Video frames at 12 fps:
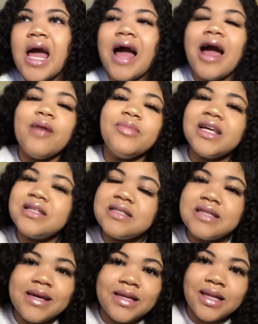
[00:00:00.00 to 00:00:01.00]
I'm not
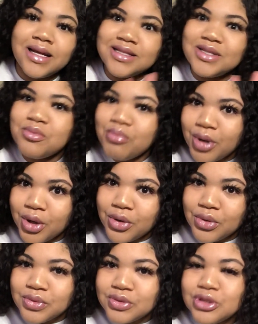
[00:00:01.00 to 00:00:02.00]
saying that to
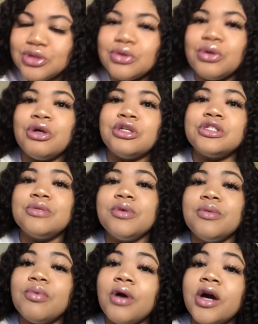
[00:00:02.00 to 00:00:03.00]
boast or to be
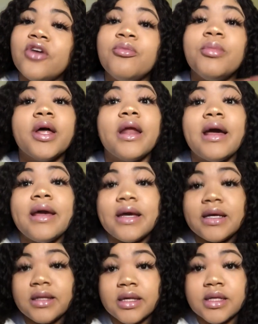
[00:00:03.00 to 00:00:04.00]
proud of, but
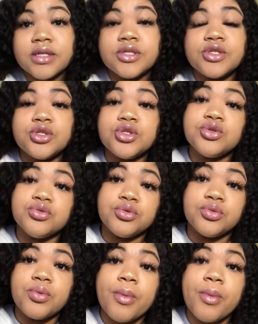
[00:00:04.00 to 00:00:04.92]
it is true.